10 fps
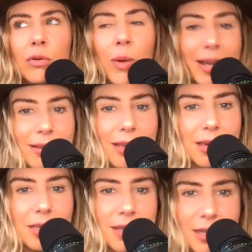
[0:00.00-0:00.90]
quickly
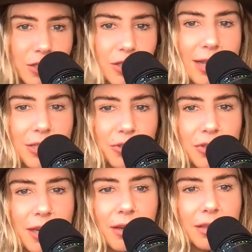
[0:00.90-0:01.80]
because that's that's your
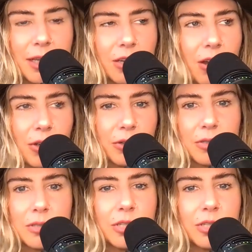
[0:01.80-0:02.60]
skill like are